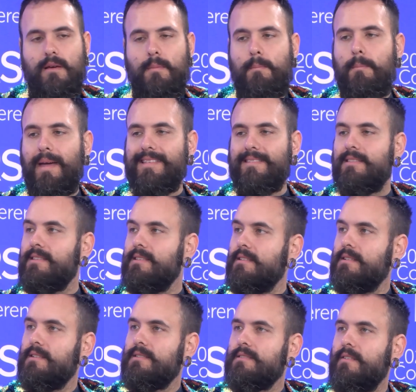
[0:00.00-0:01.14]
Mainly
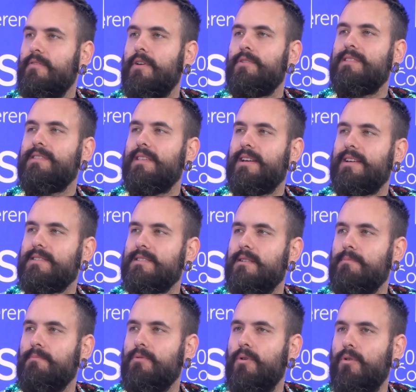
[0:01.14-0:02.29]
the very legacy
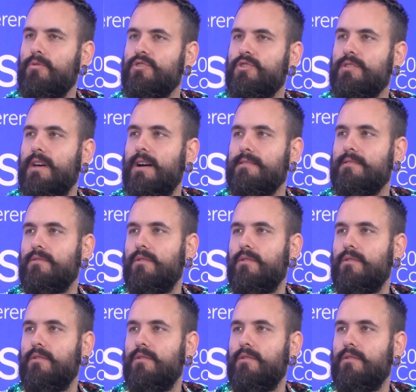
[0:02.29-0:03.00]
approach that,